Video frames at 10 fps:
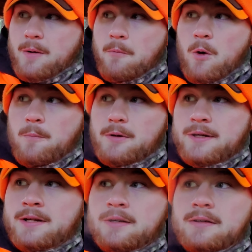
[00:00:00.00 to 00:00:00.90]
Hoping
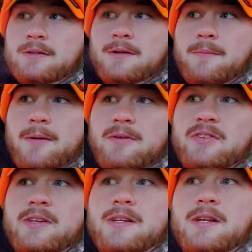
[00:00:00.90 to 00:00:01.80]
to maybe
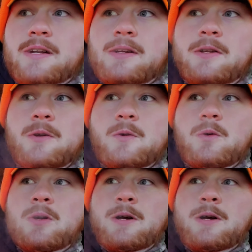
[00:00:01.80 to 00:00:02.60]
see a deer or two